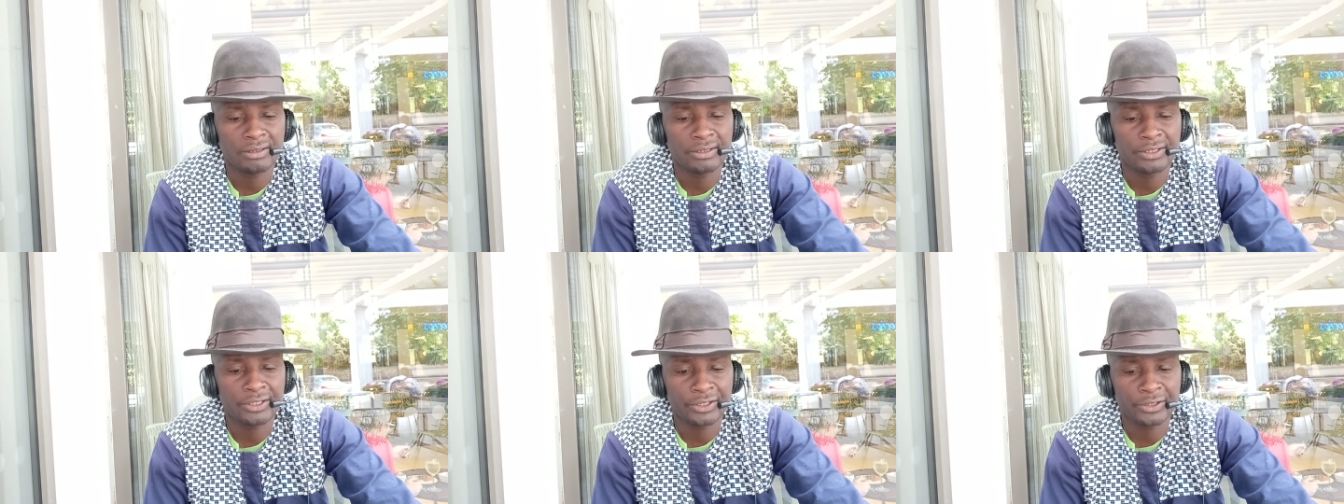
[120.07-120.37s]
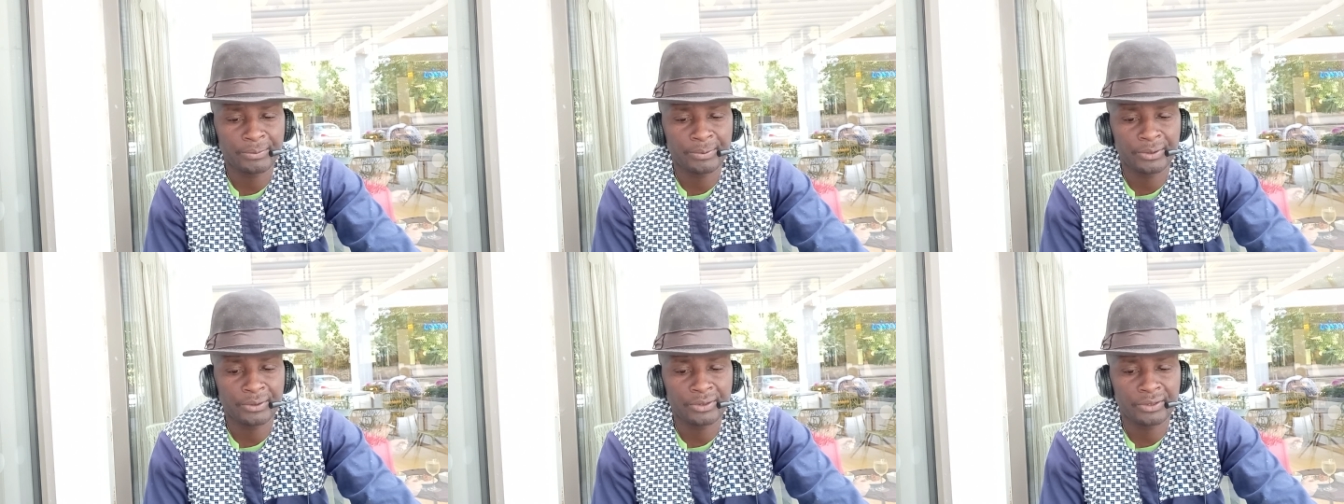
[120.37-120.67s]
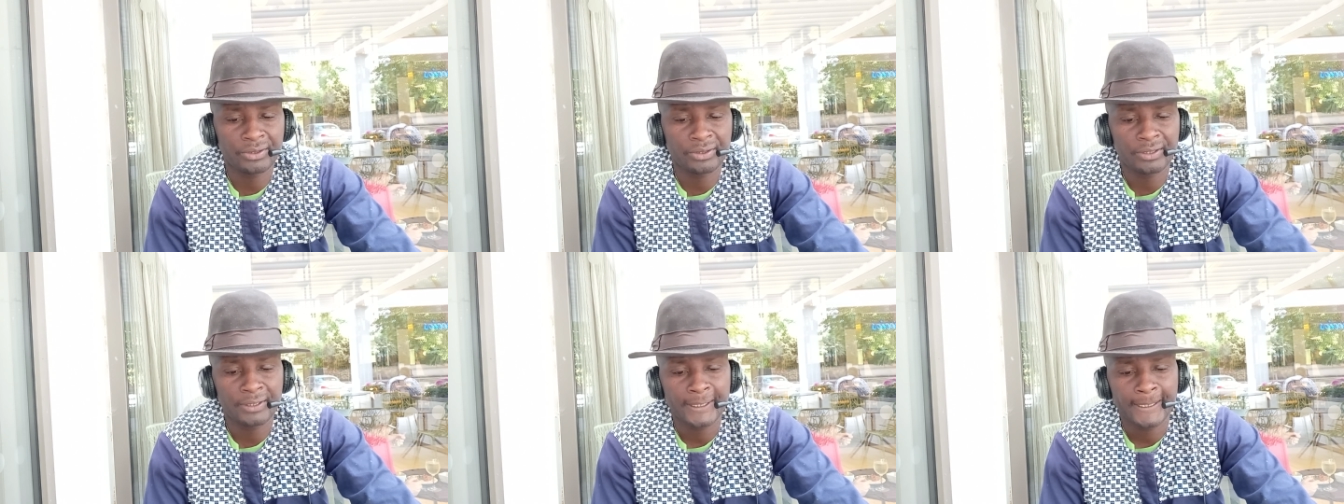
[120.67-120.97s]

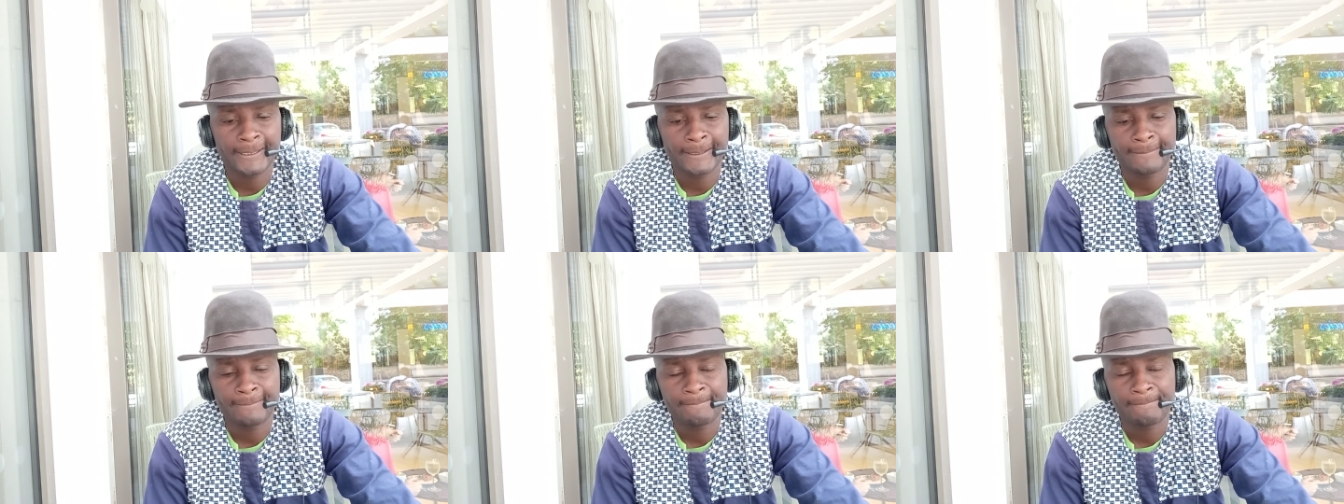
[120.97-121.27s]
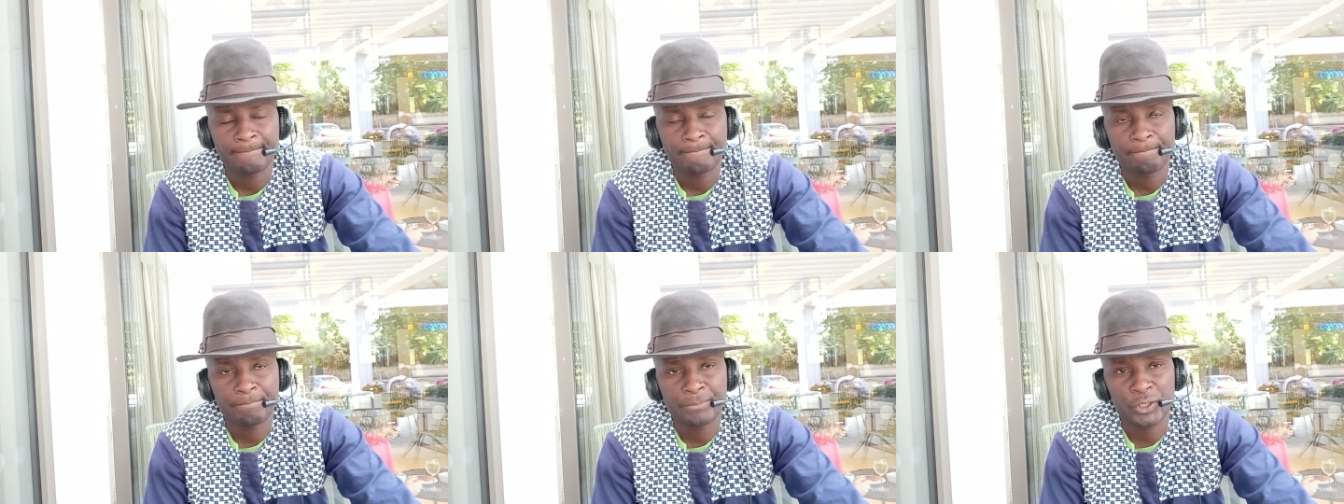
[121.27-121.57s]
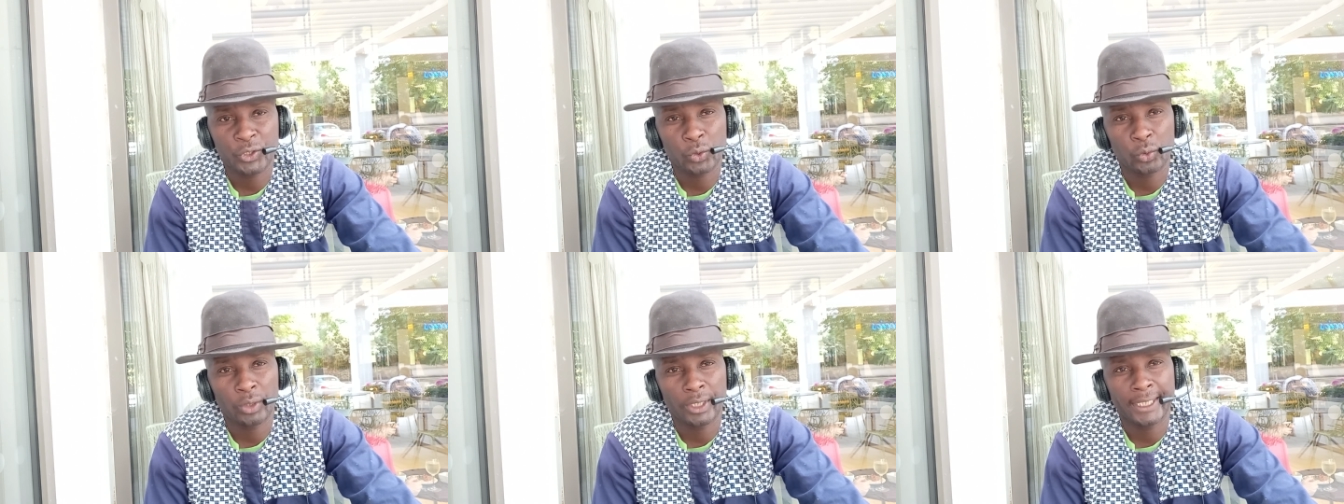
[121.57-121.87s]
disputes
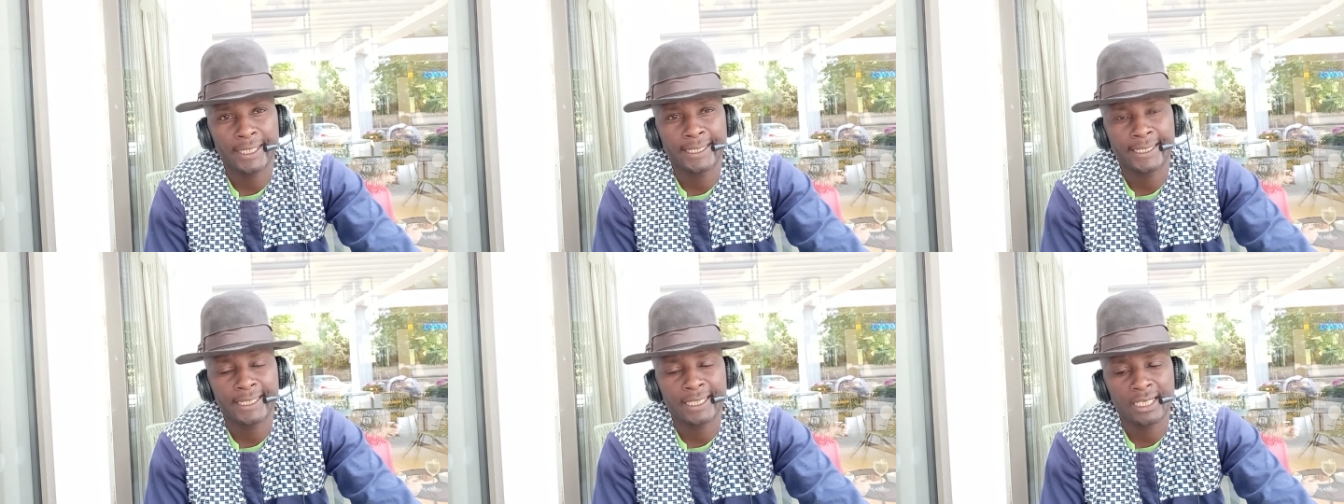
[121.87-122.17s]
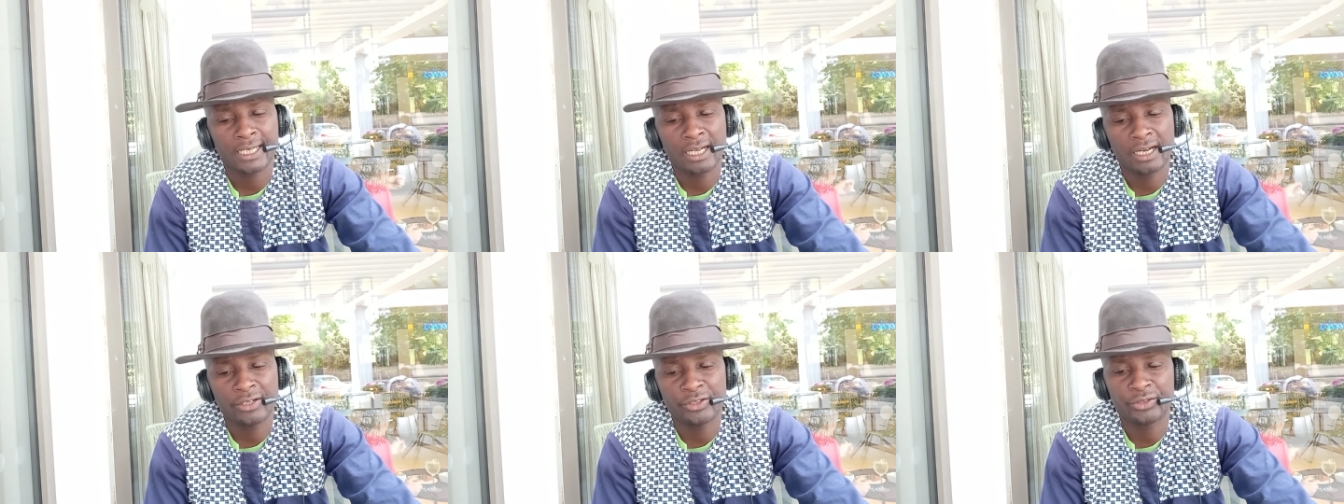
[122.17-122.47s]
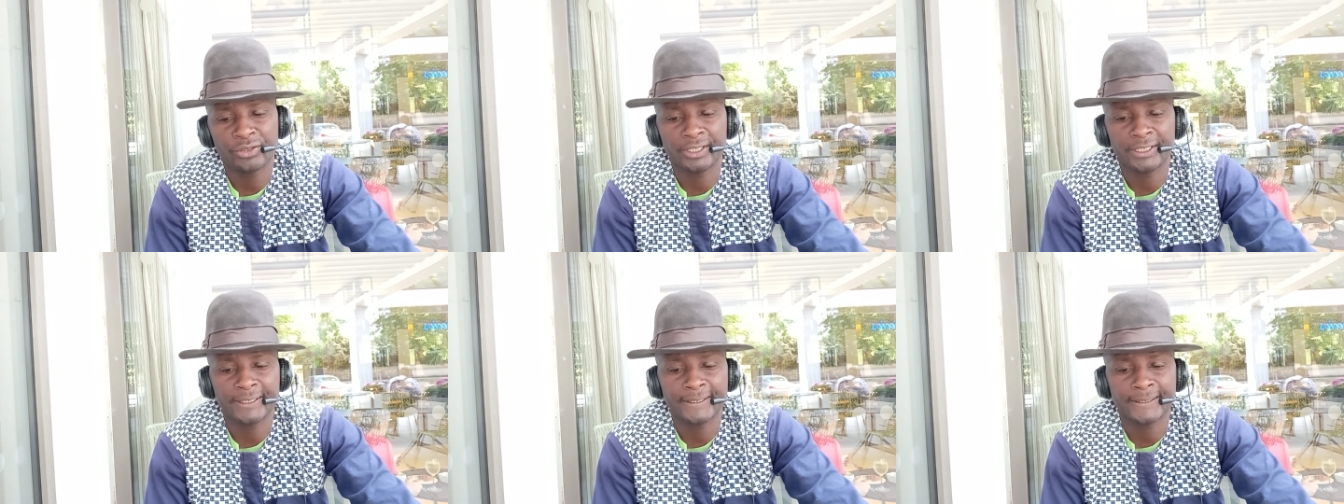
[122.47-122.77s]
between
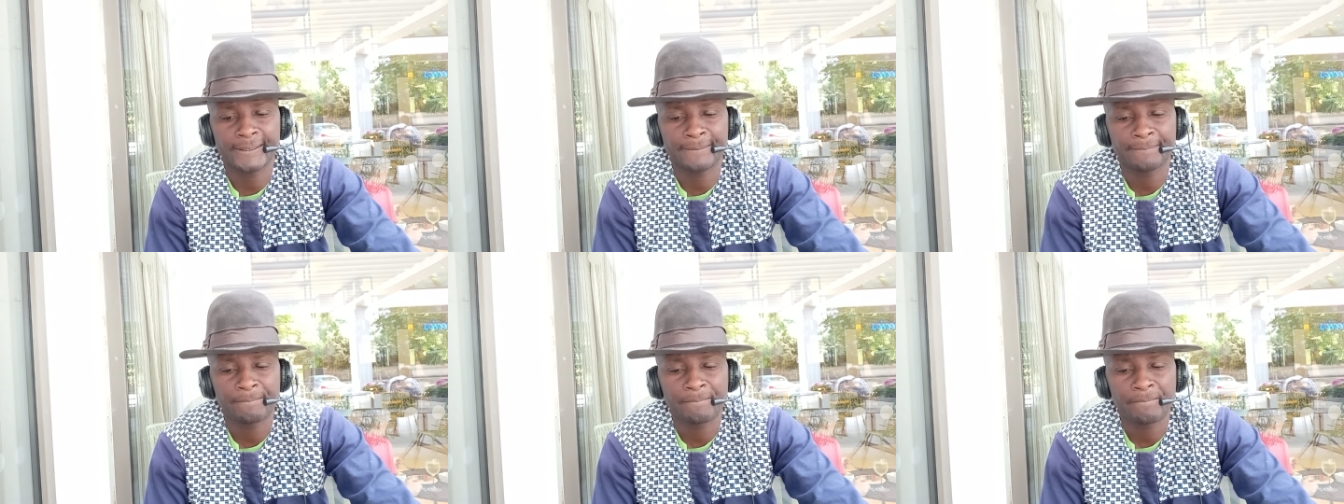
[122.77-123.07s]
countries.